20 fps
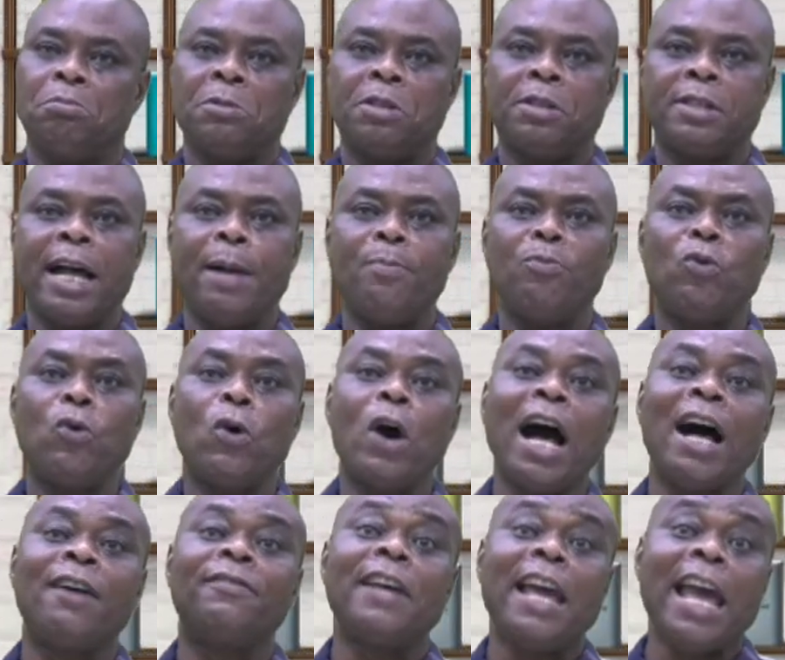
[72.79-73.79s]
Some will
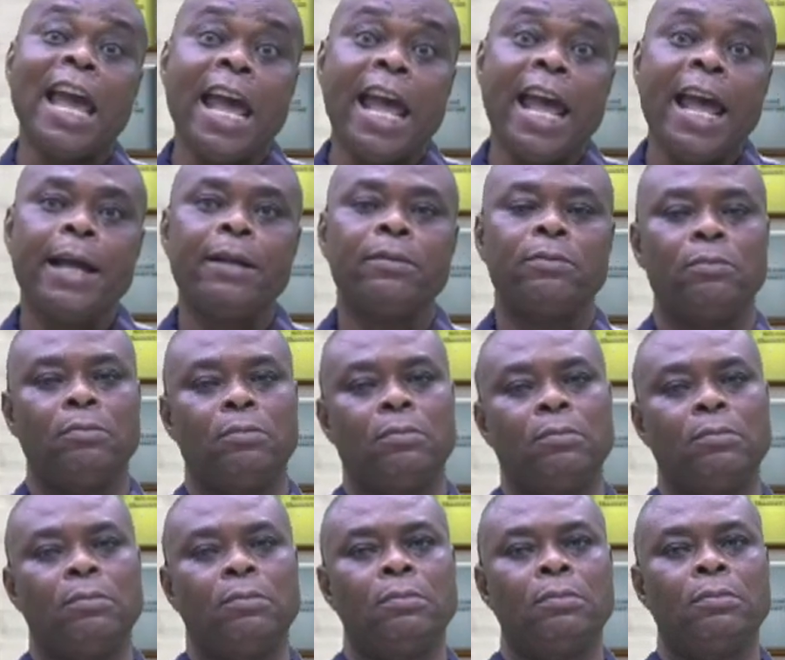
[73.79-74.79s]
have A,
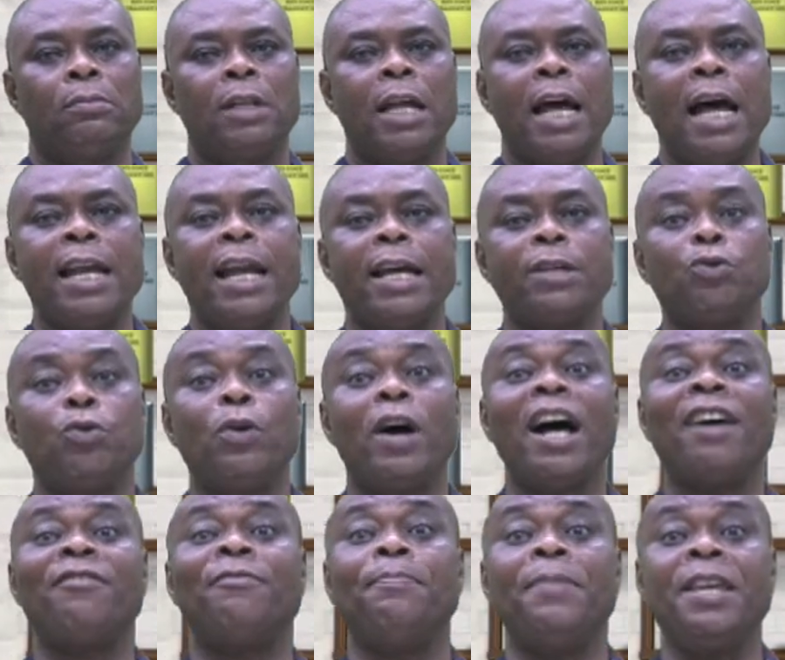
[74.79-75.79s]
others will
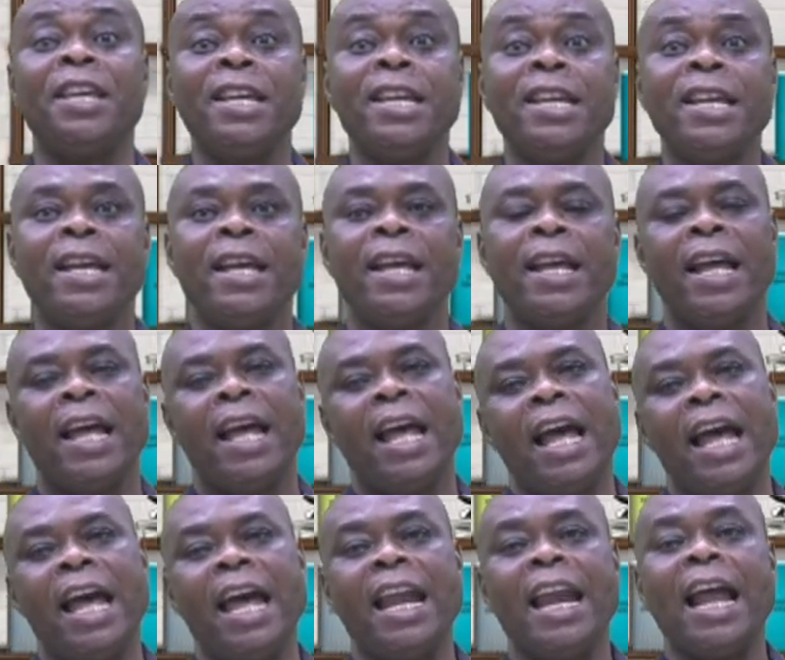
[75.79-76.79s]
have B,
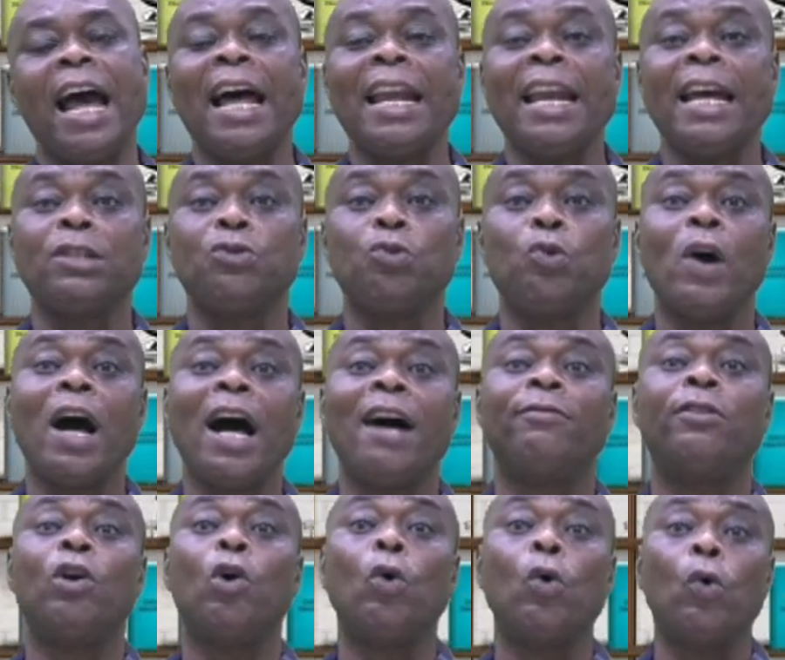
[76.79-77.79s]
and others will
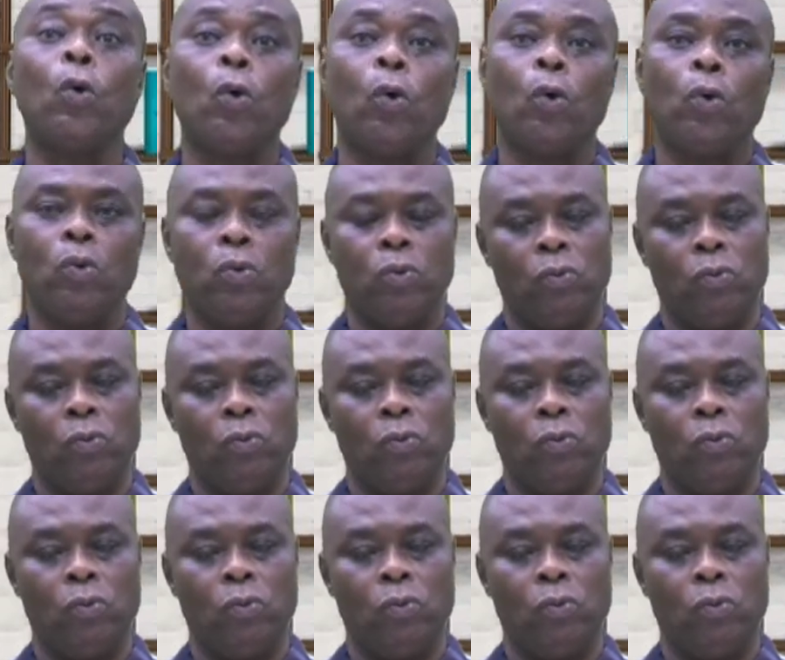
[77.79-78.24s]
have O.